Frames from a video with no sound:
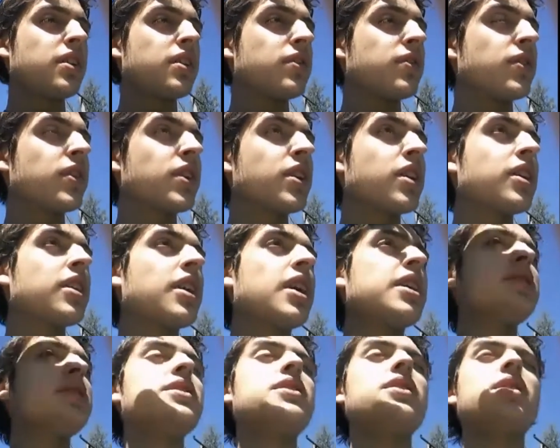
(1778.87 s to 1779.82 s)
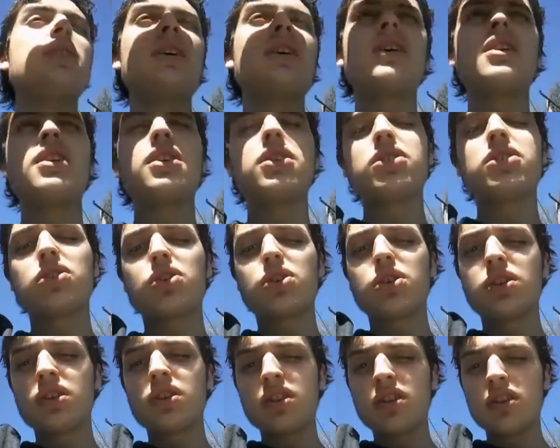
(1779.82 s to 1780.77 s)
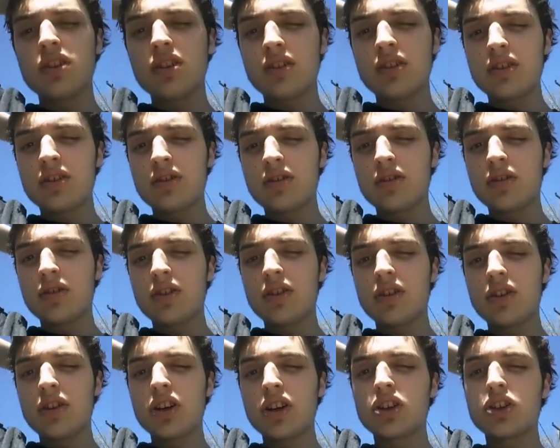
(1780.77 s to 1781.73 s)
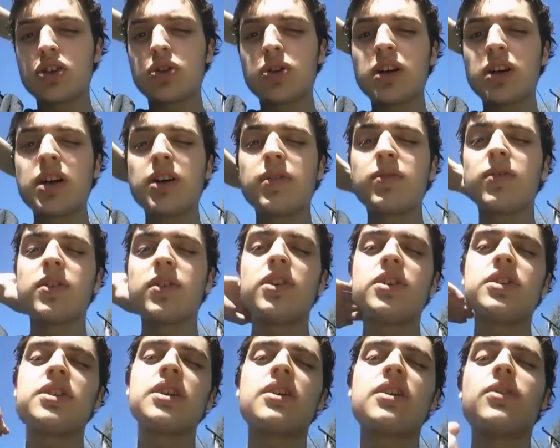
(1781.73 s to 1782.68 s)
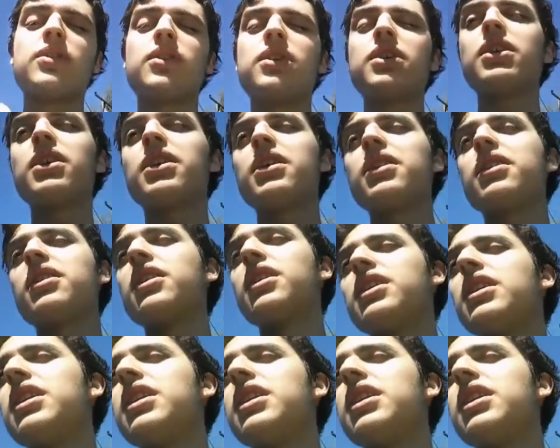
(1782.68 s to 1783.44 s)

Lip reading: Working classes are, like, I guess extreme, where there's, like, only, like,